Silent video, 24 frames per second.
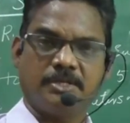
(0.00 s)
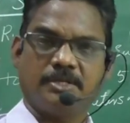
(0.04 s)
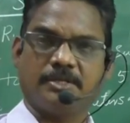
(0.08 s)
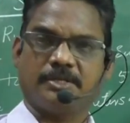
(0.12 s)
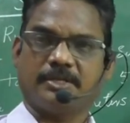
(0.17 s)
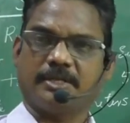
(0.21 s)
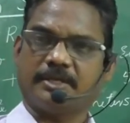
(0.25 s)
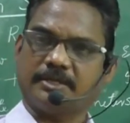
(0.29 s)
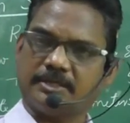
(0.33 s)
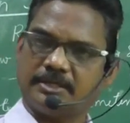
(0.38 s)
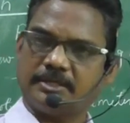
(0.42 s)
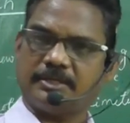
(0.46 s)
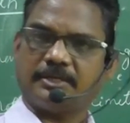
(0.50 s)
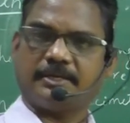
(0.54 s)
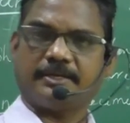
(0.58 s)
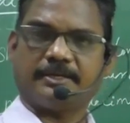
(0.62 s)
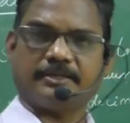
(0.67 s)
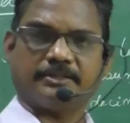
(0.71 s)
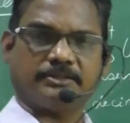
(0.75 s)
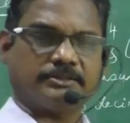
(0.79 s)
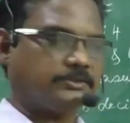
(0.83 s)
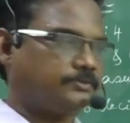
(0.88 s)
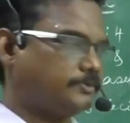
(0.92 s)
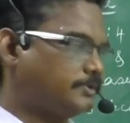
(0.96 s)
any
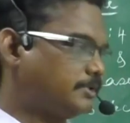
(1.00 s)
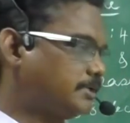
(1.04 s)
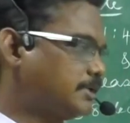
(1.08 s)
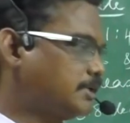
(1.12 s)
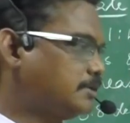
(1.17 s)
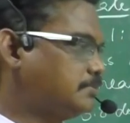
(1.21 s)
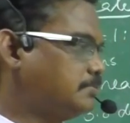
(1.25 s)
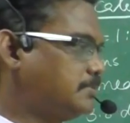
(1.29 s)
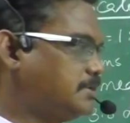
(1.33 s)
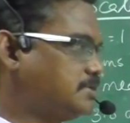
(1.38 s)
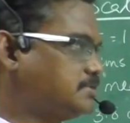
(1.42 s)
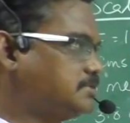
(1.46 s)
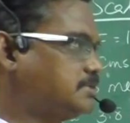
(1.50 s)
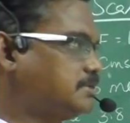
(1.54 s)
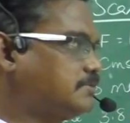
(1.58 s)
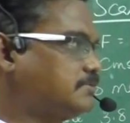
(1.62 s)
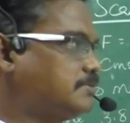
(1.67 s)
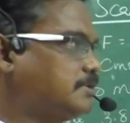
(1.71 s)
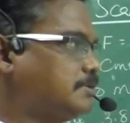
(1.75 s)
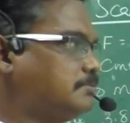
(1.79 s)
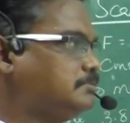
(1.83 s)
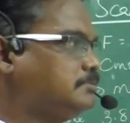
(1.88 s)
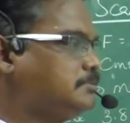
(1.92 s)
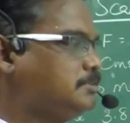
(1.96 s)
length we can measure
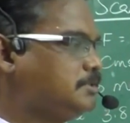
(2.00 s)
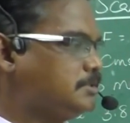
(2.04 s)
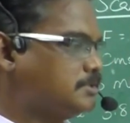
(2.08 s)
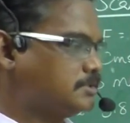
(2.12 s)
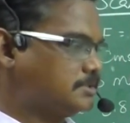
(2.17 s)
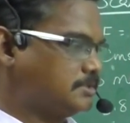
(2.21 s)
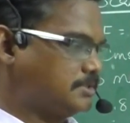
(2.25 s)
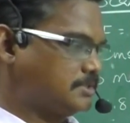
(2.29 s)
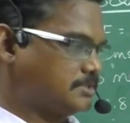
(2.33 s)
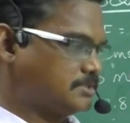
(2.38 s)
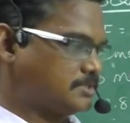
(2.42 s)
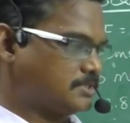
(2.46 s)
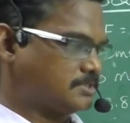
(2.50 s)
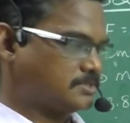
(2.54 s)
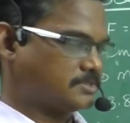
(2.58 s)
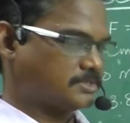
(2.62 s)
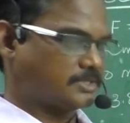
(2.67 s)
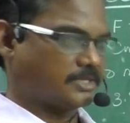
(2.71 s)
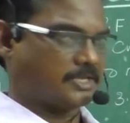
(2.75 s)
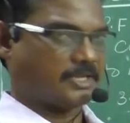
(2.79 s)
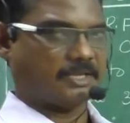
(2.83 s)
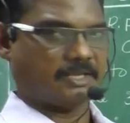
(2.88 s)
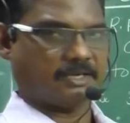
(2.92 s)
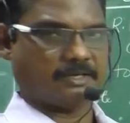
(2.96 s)
from this
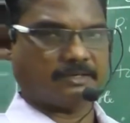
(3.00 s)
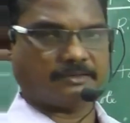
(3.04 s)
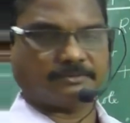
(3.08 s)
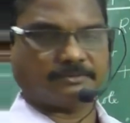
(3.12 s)
scale.